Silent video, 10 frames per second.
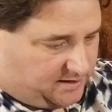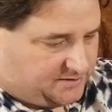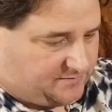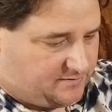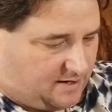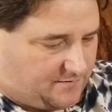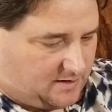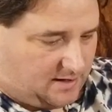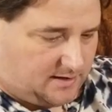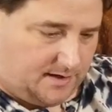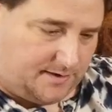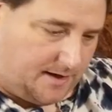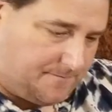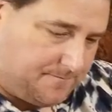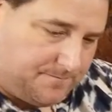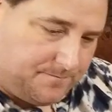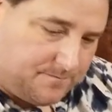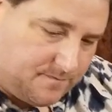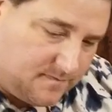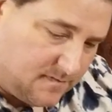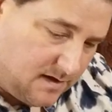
nice screwdriver. I like that.